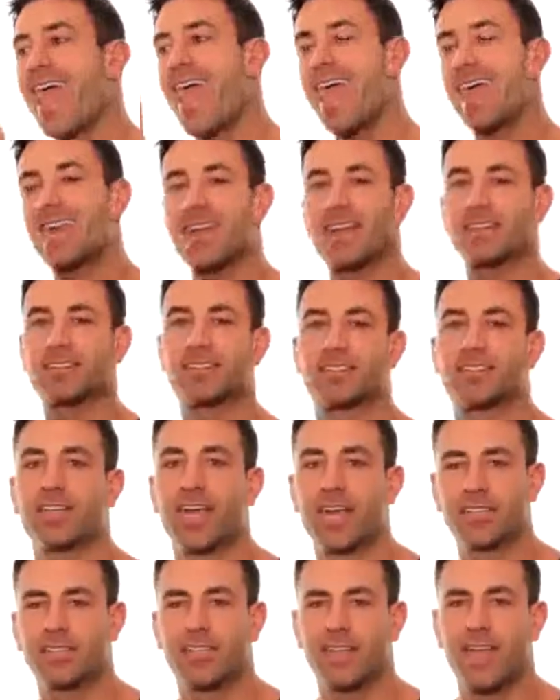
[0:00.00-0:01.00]
and
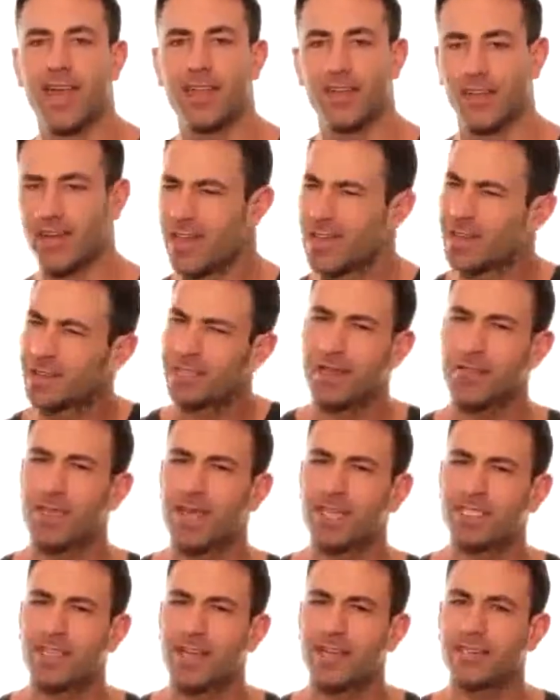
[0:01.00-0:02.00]
exercise together. Does that
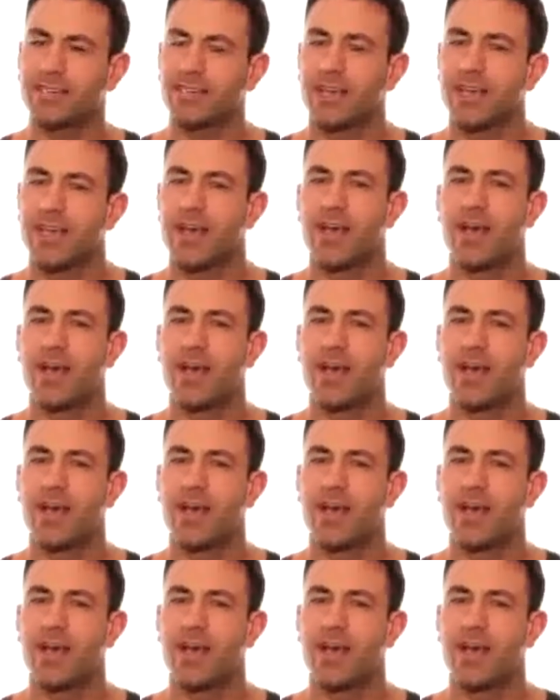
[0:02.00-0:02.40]
make sense?